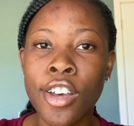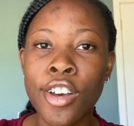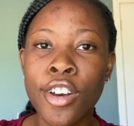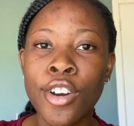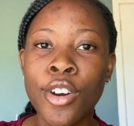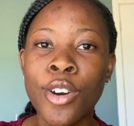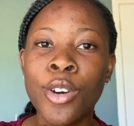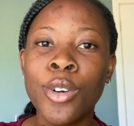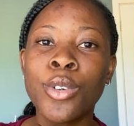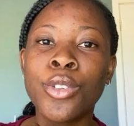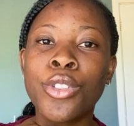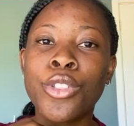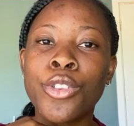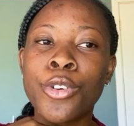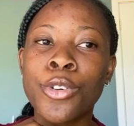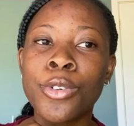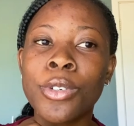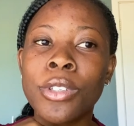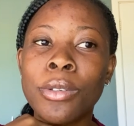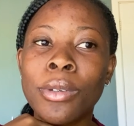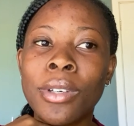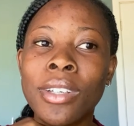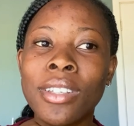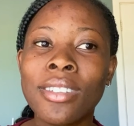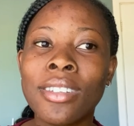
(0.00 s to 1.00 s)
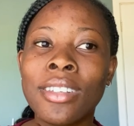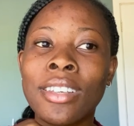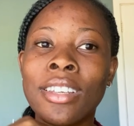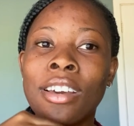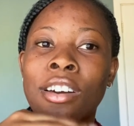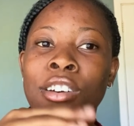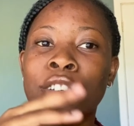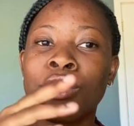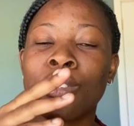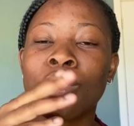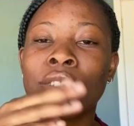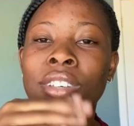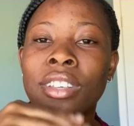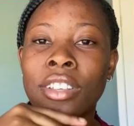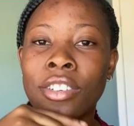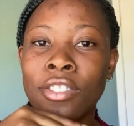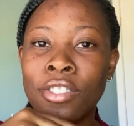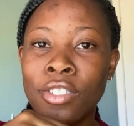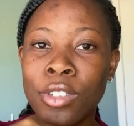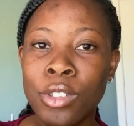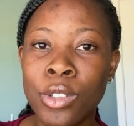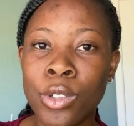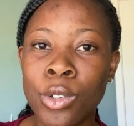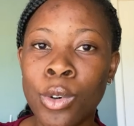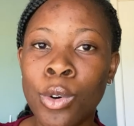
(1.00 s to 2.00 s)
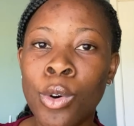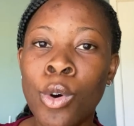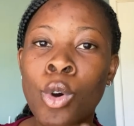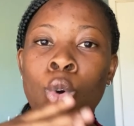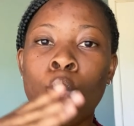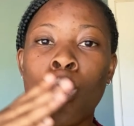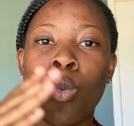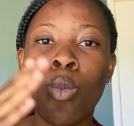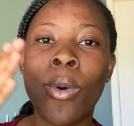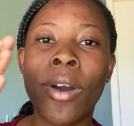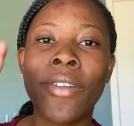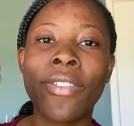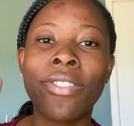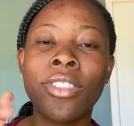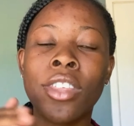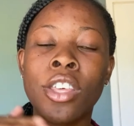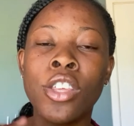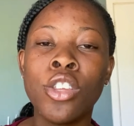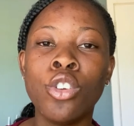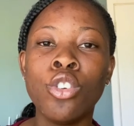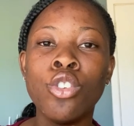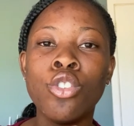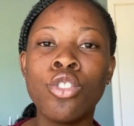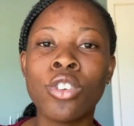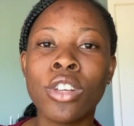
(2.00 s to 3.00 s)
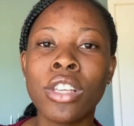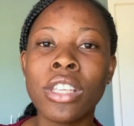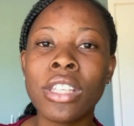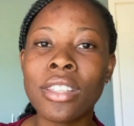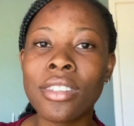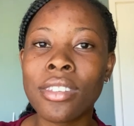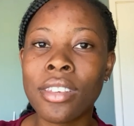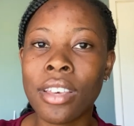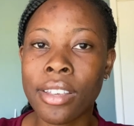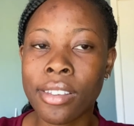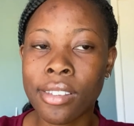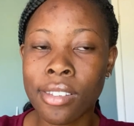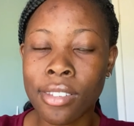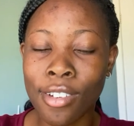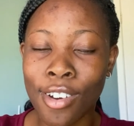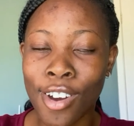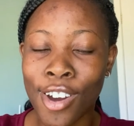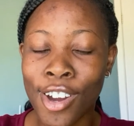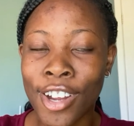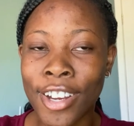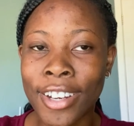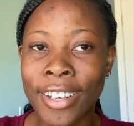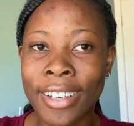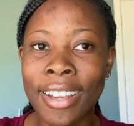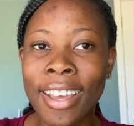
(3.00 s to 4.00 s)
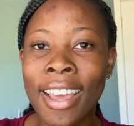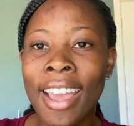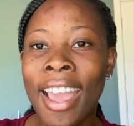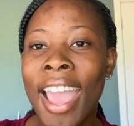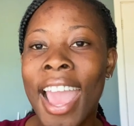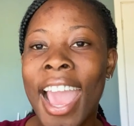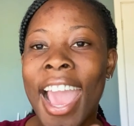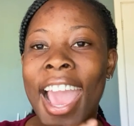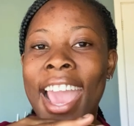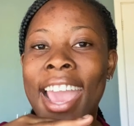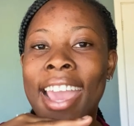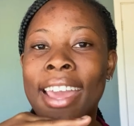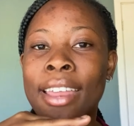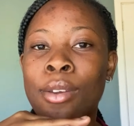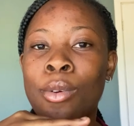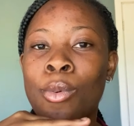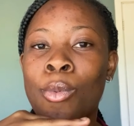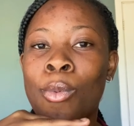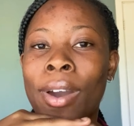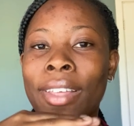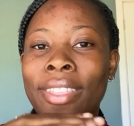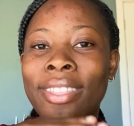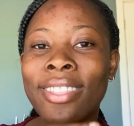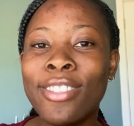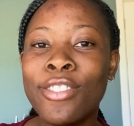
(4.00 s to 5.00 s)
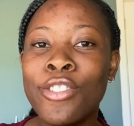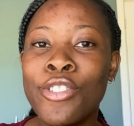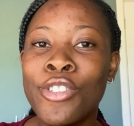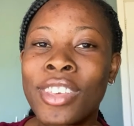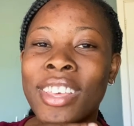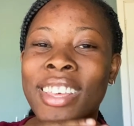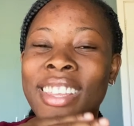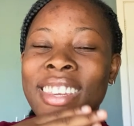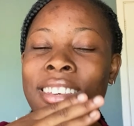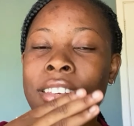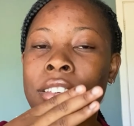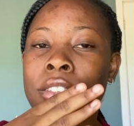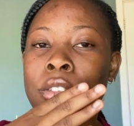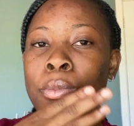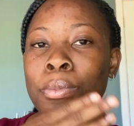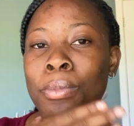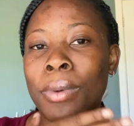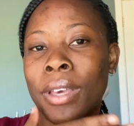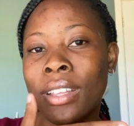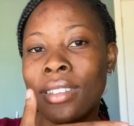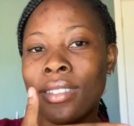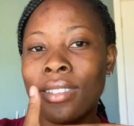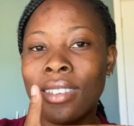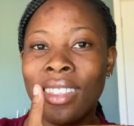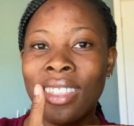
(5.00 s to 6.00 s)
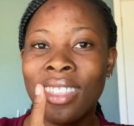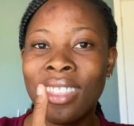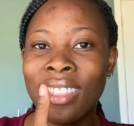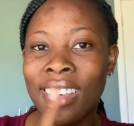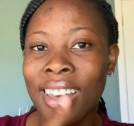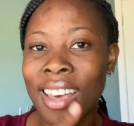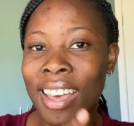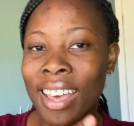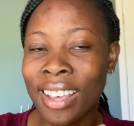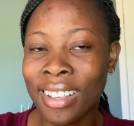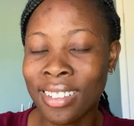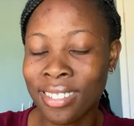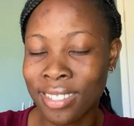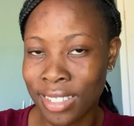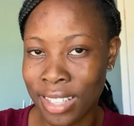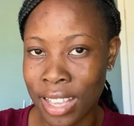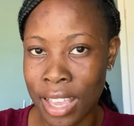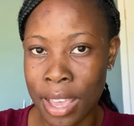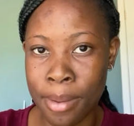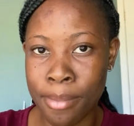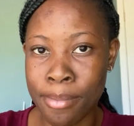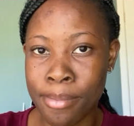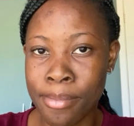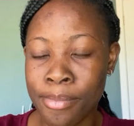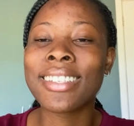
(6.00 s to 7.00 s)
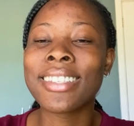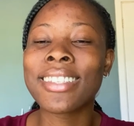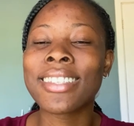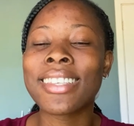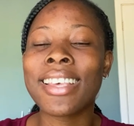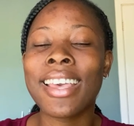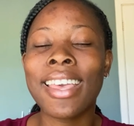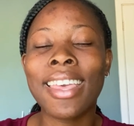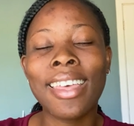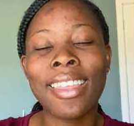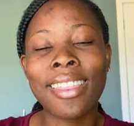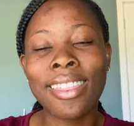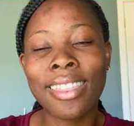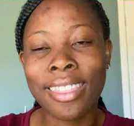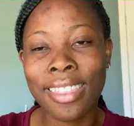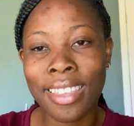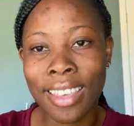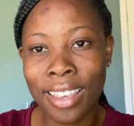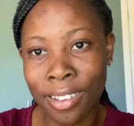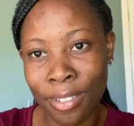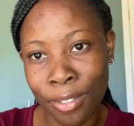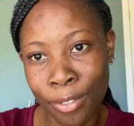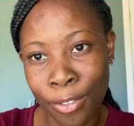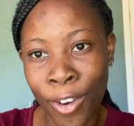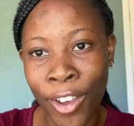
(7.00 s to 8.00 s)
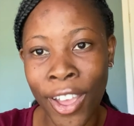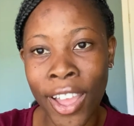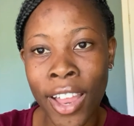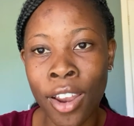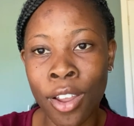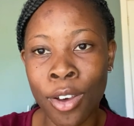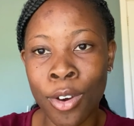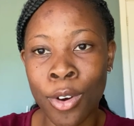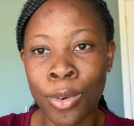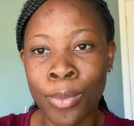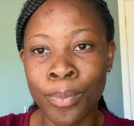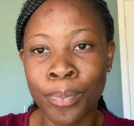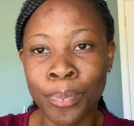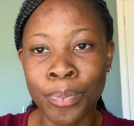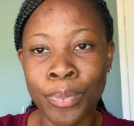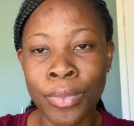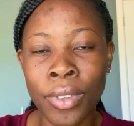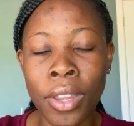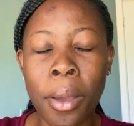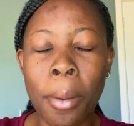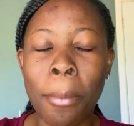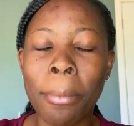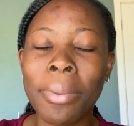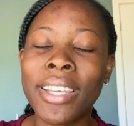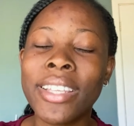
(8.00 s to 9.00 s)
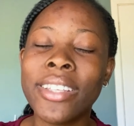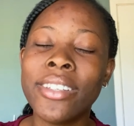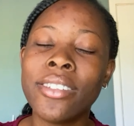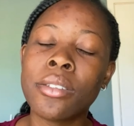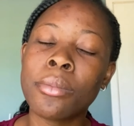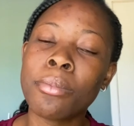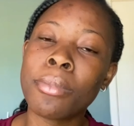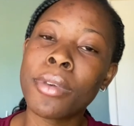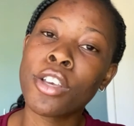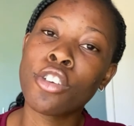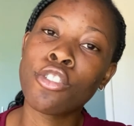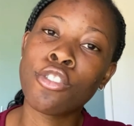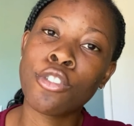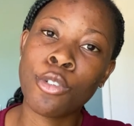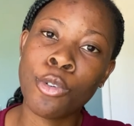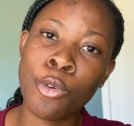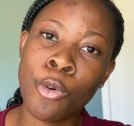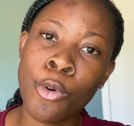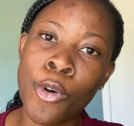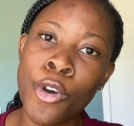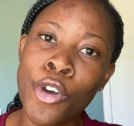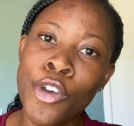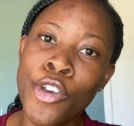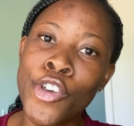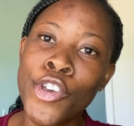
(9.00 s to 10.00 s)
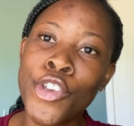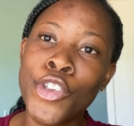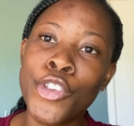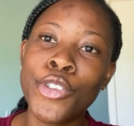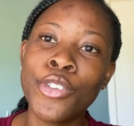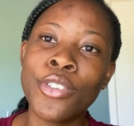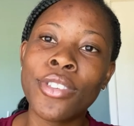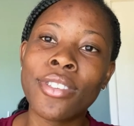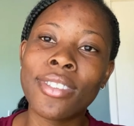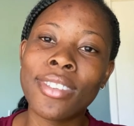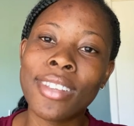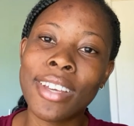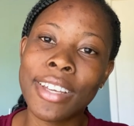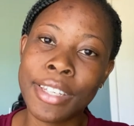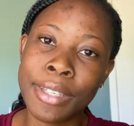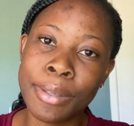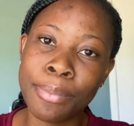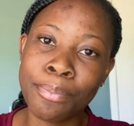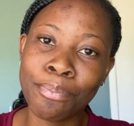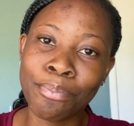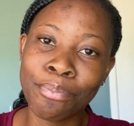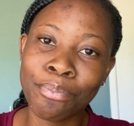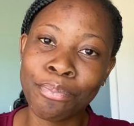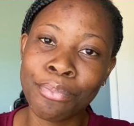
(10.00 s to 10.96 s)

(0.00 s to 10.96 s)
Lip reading: because it also gives you what they usually test on and what you can expect in the exam. Second thing for LO, please make sure you study.